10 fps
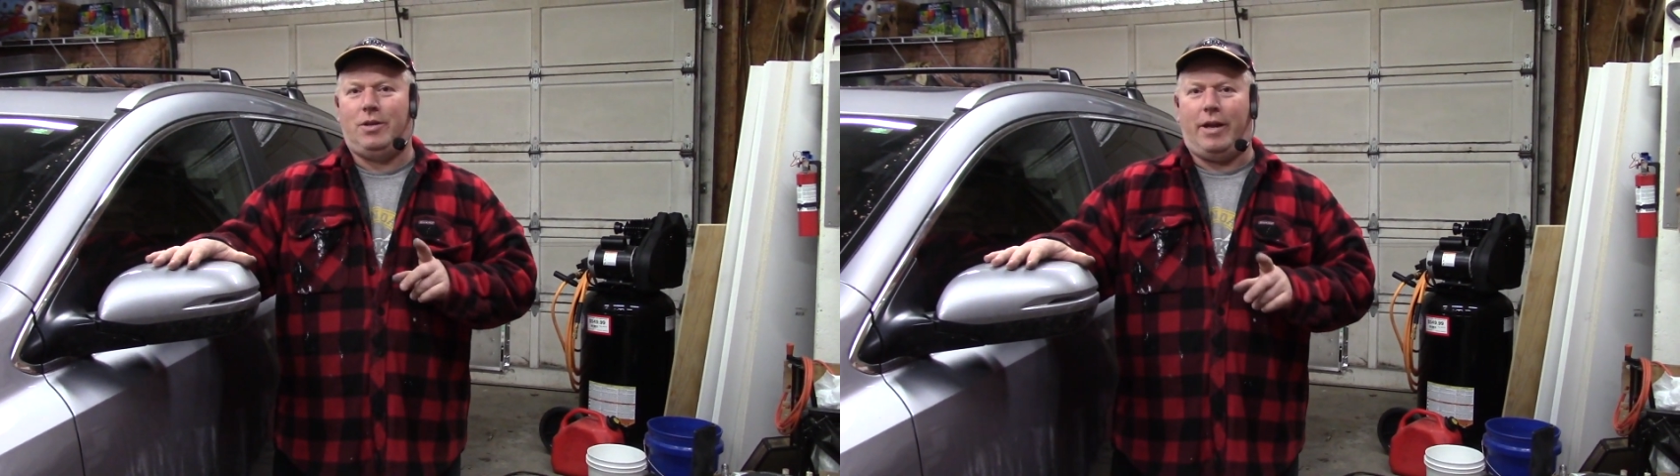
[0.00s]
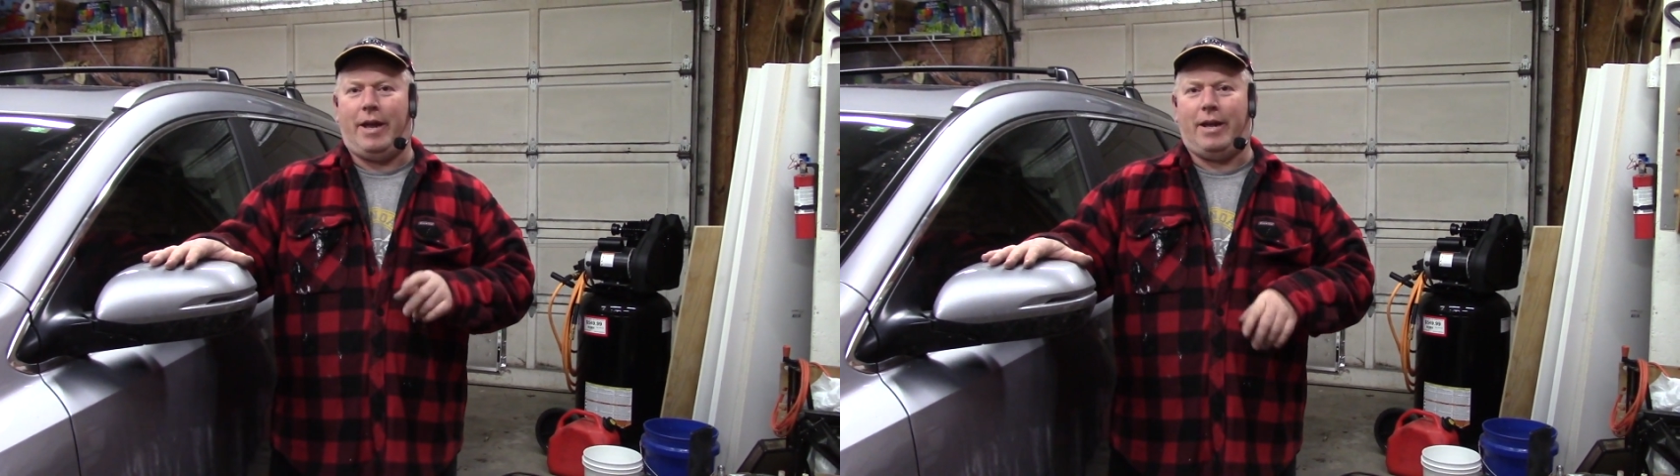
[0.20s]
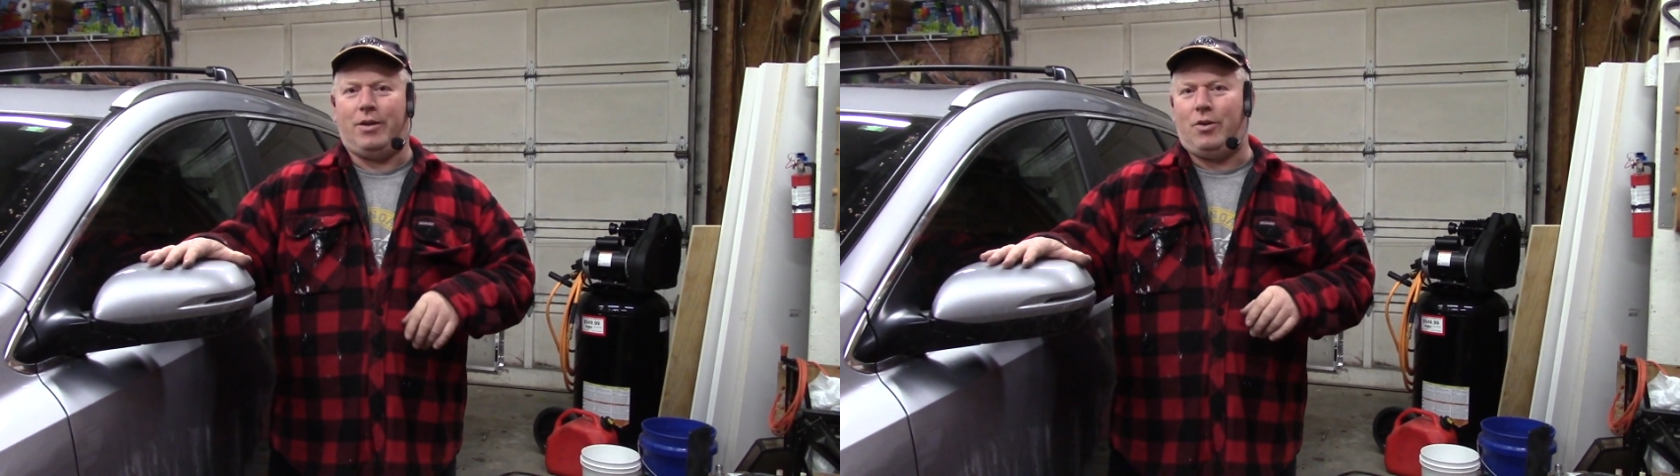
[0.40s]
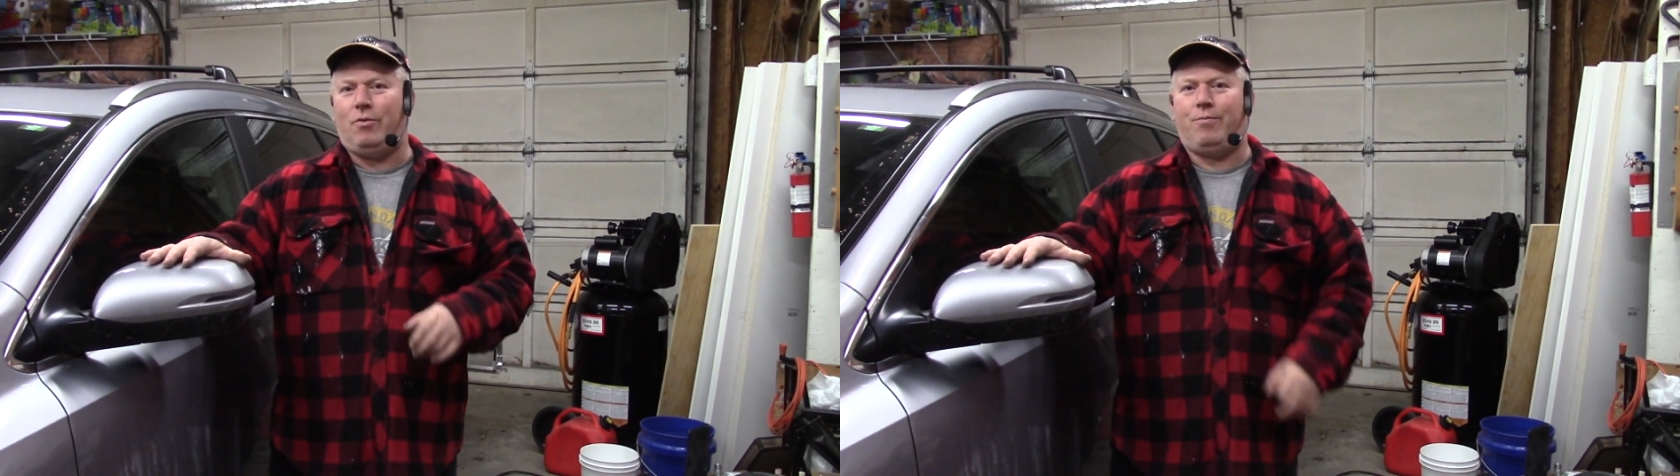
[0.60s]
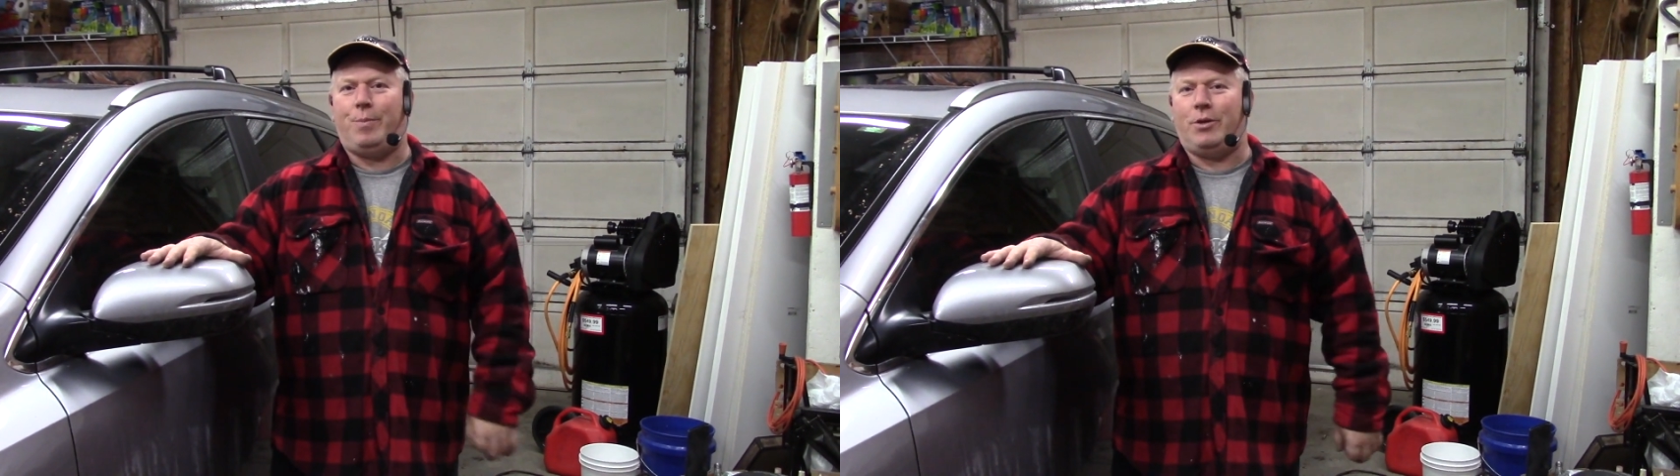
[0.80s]
and
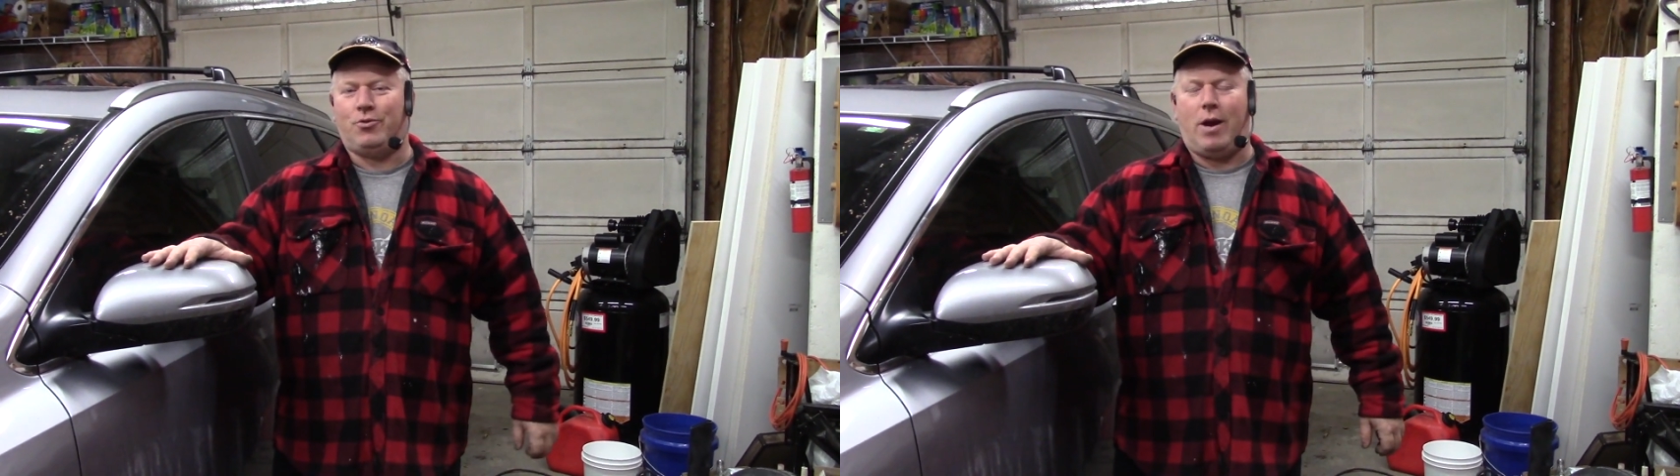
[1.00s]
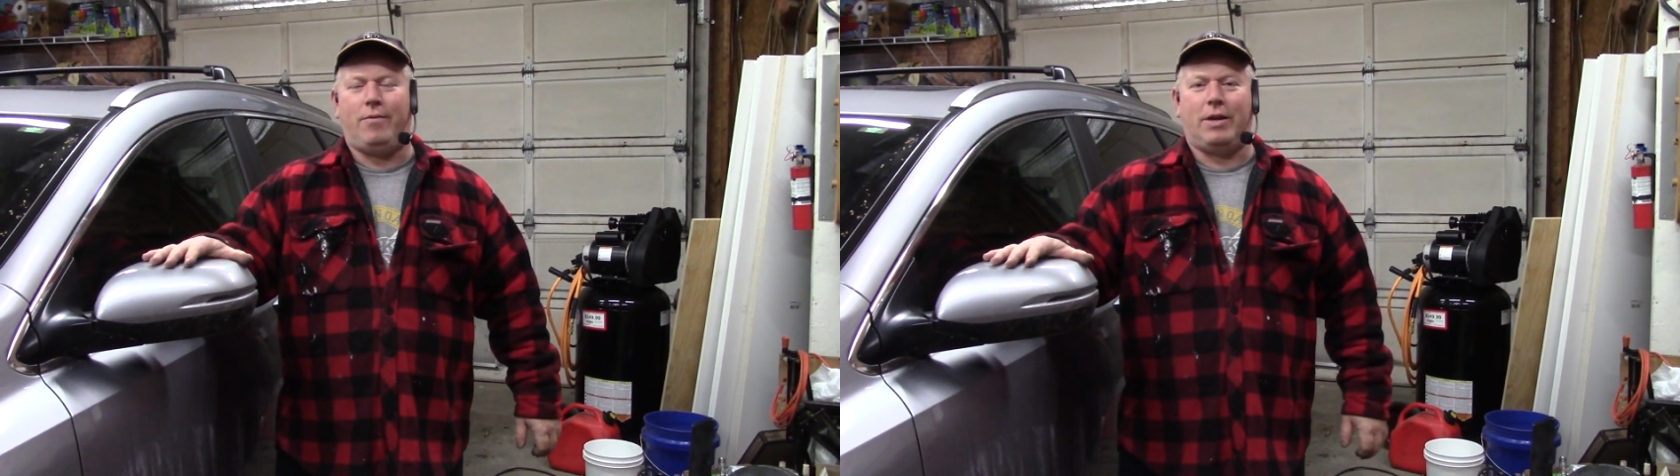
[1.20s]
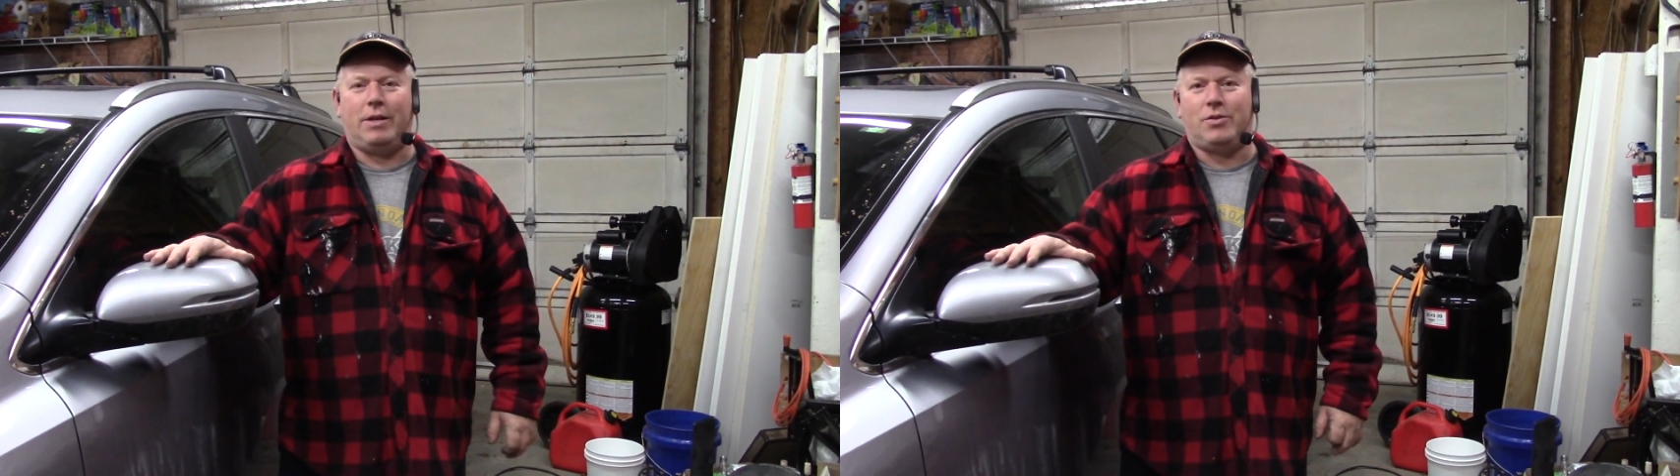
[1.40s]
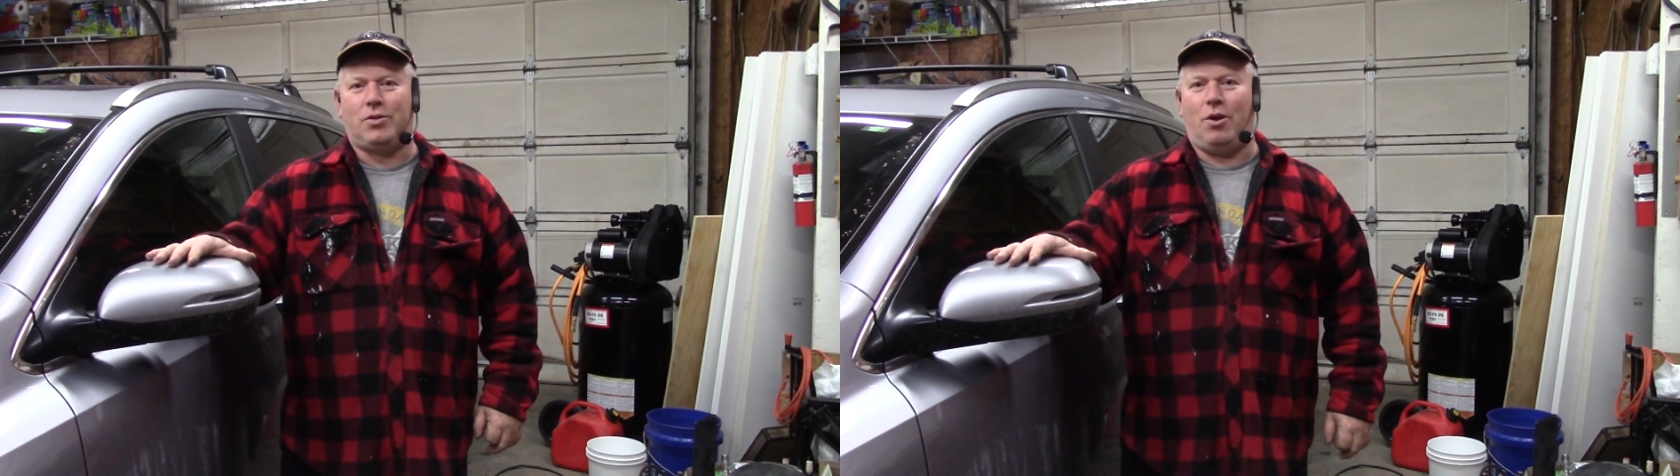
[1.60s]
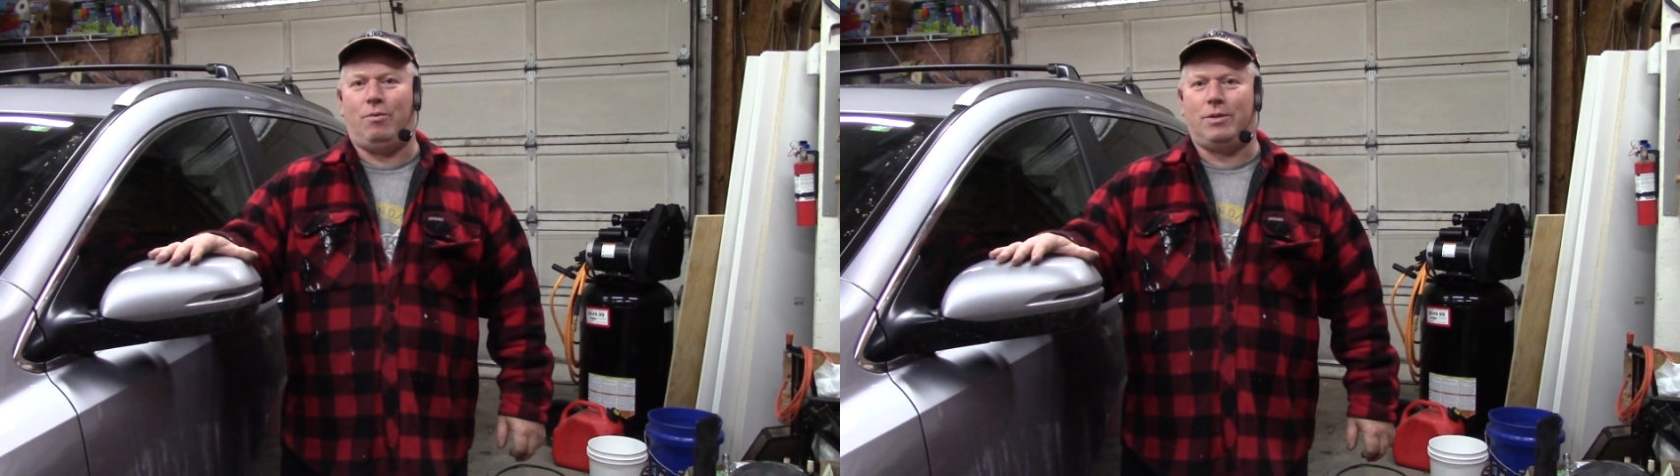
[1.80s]
you've been driving in
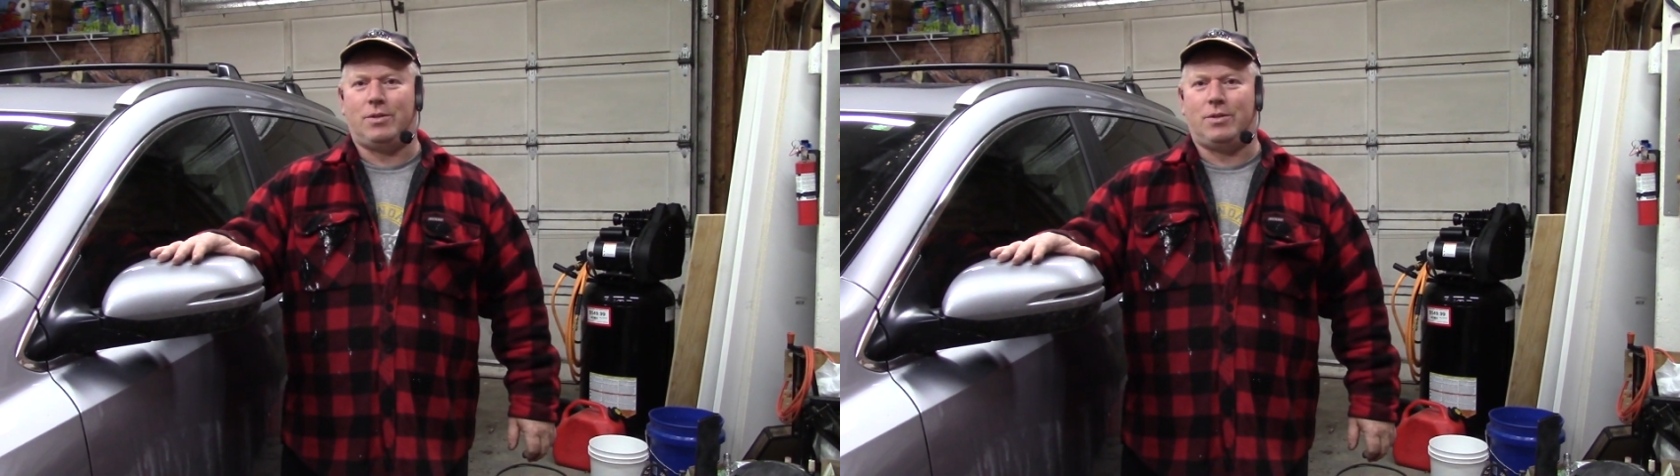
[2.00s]
snow